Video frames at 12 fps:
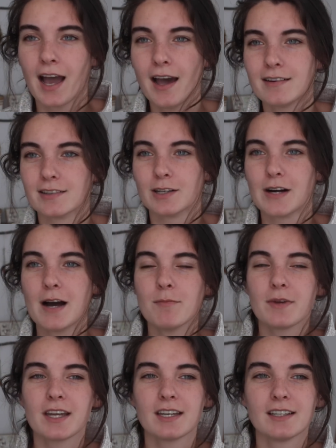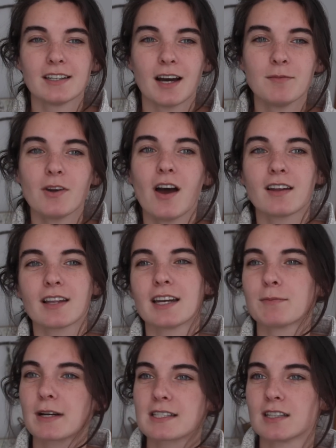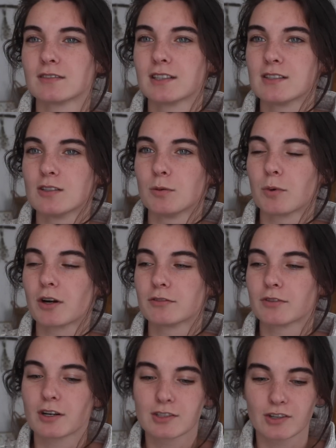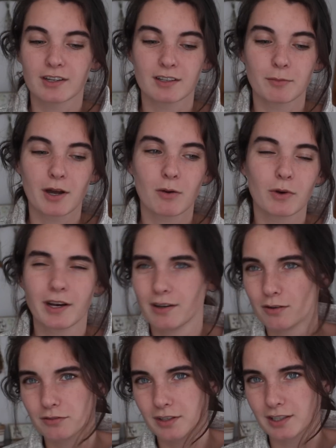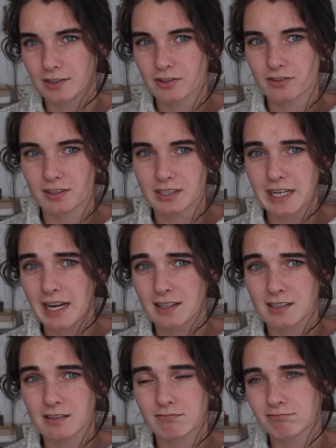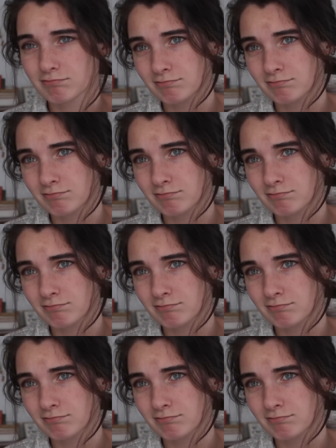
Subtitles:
I don't know. I'm not letting myself get super frustrated about what I don't finish these days.